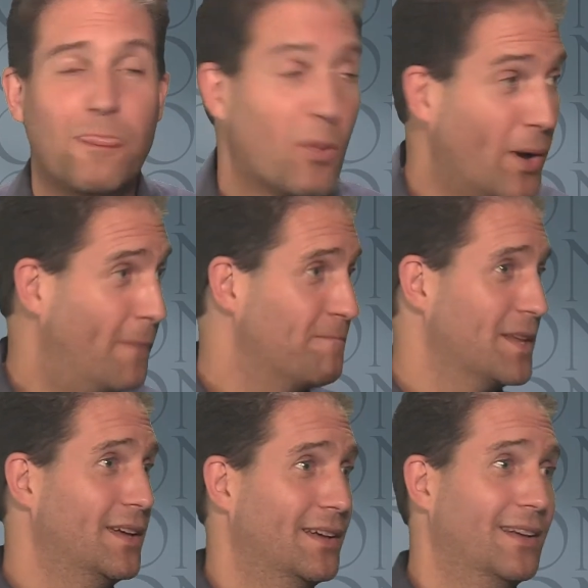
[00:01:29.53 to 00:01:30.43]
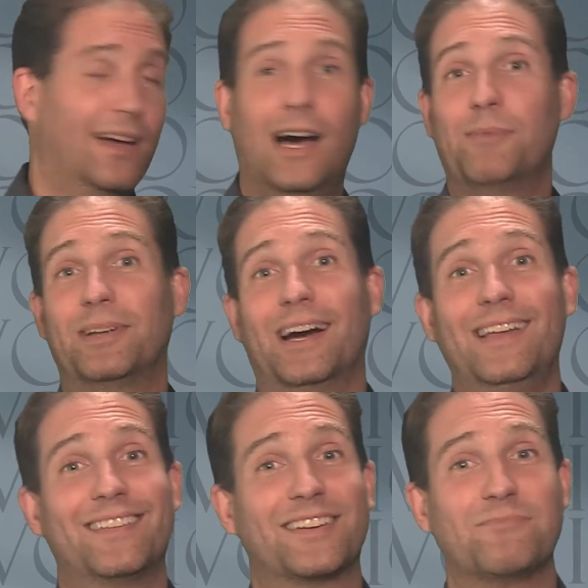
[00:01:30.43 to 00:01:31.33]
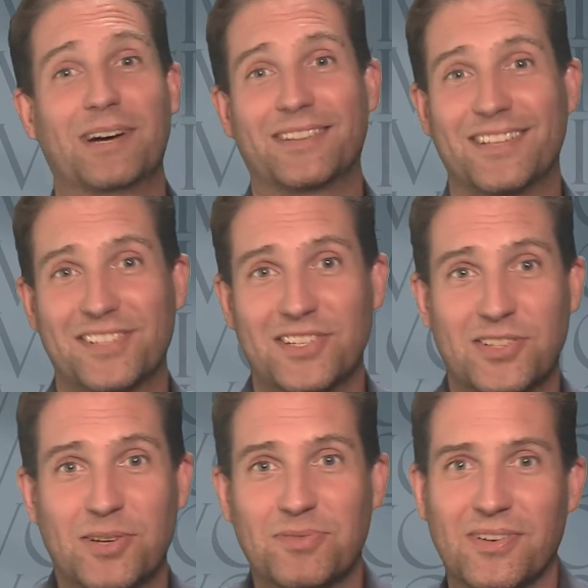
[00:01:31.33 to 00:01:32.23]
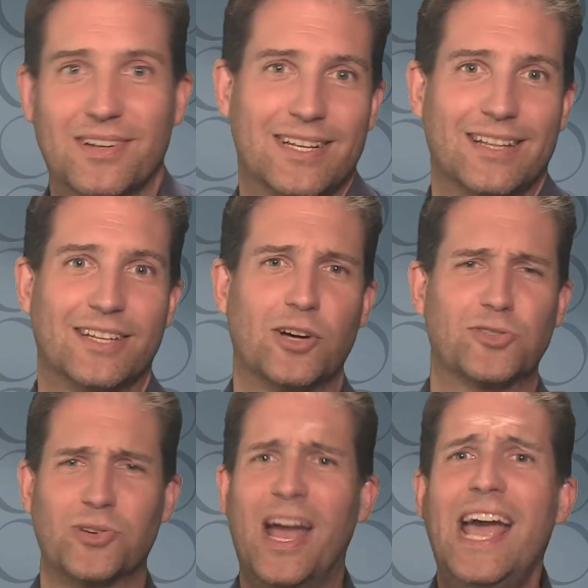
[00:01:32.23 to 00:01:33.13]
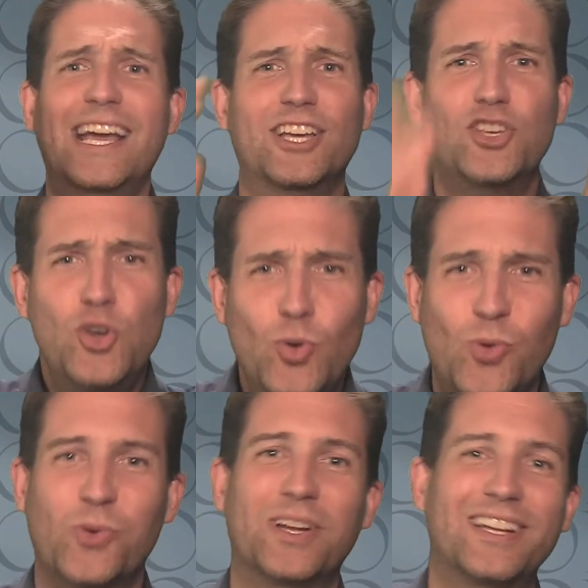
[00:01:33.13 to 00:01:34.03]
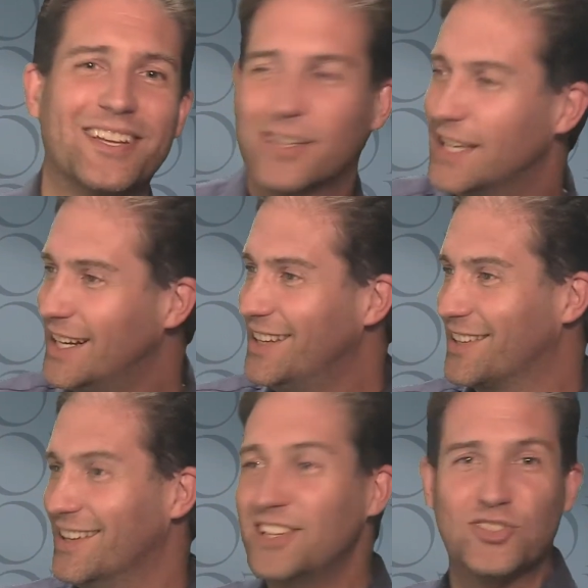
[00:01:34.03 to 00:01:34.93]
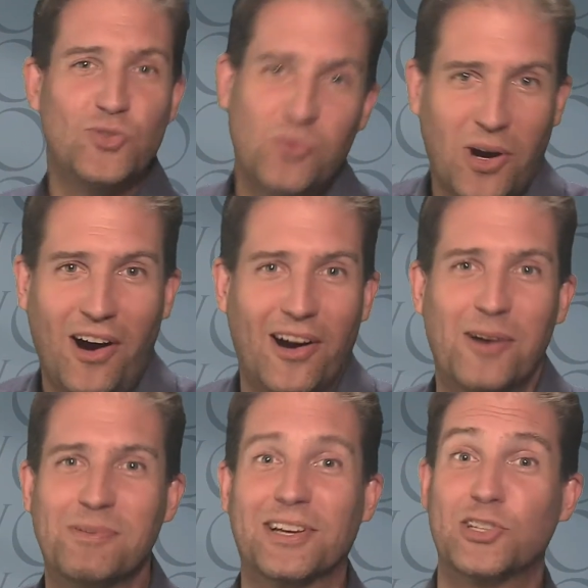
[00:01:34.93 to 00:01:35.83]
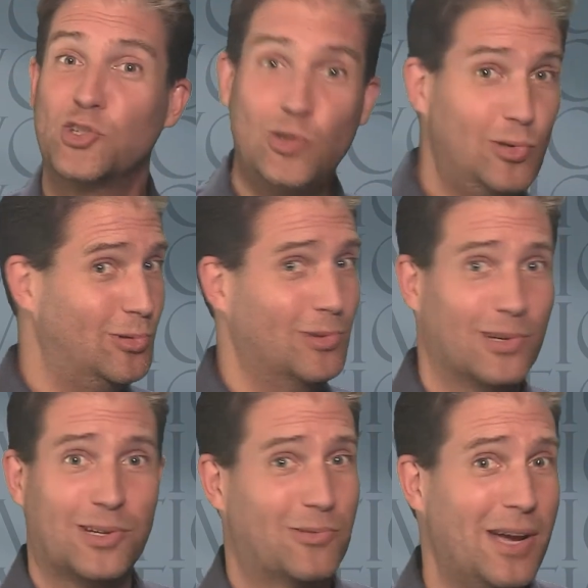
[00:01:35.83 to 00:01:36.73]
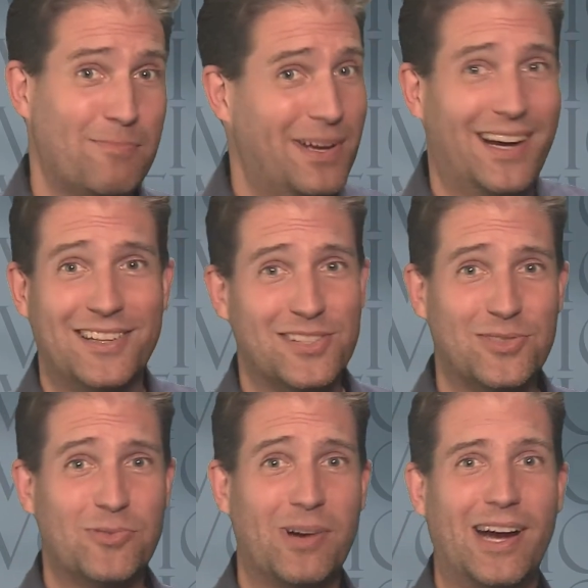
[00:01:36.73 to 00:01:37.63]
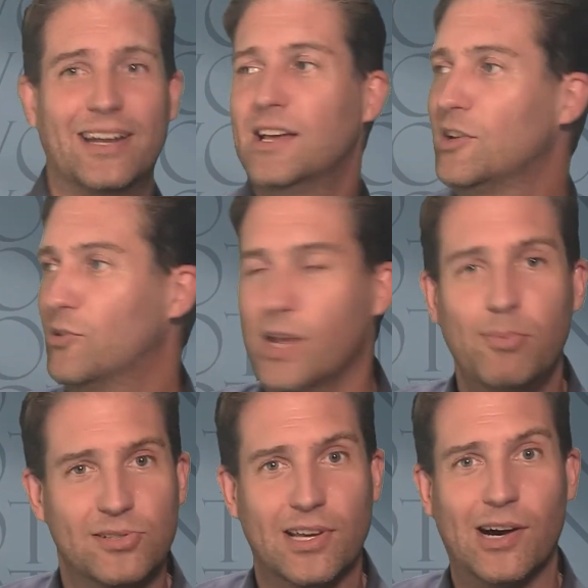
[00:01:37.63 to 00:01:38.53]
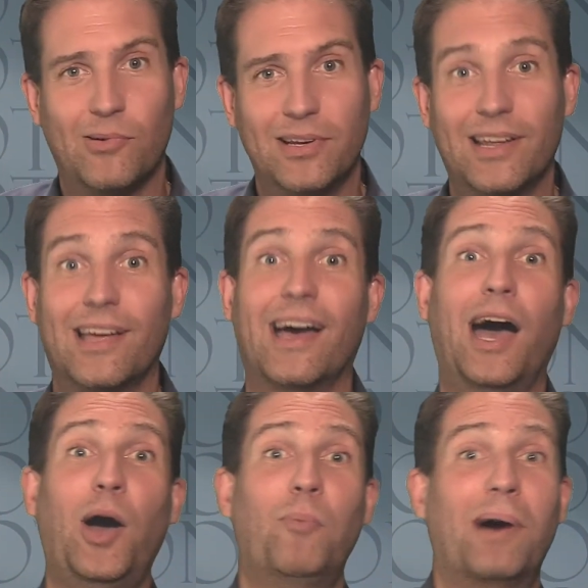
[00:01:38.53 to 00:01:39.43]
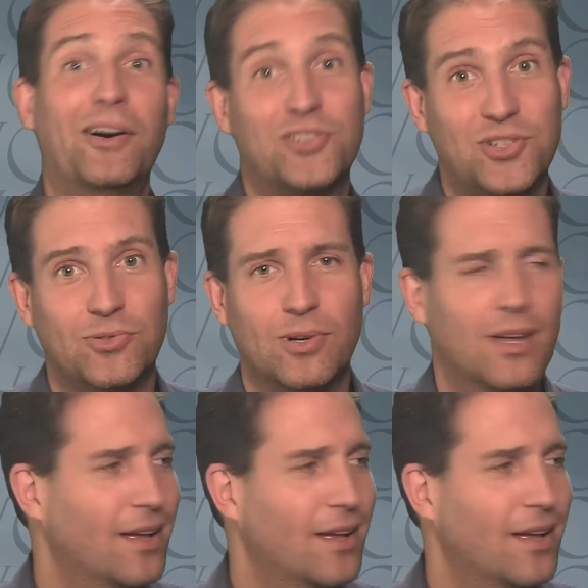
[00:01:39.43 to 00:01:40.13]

Well, I mean, I think about this in terms of our daily culture. Hey, you need to get into this new car because you look great behind this new ride. Your neighbor's got one. How about you?